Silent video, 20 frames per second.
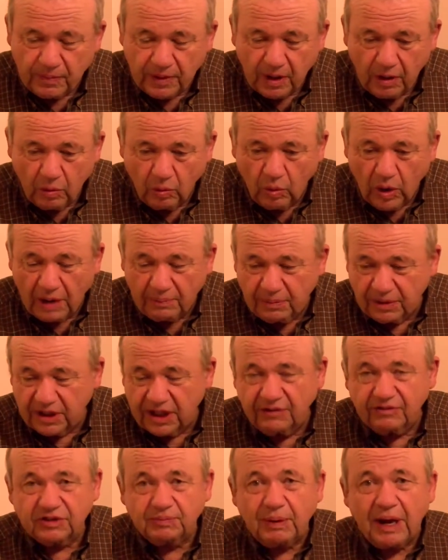who I
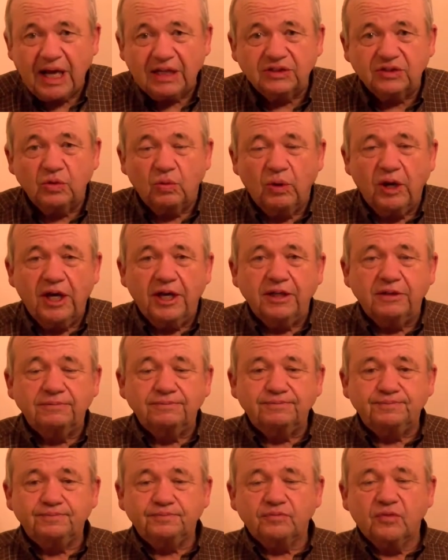believe has passed away,
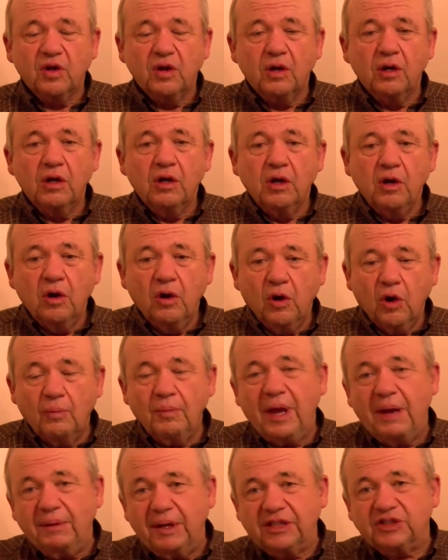or
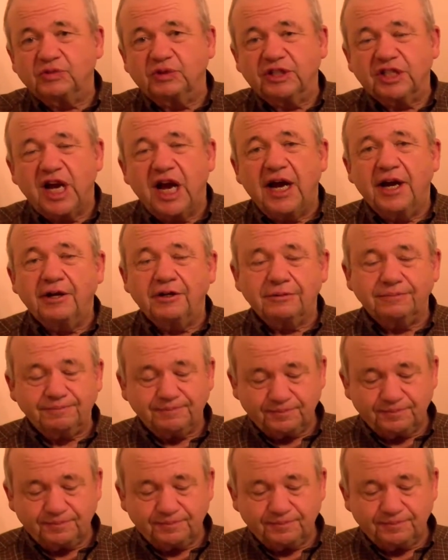maybe has retired.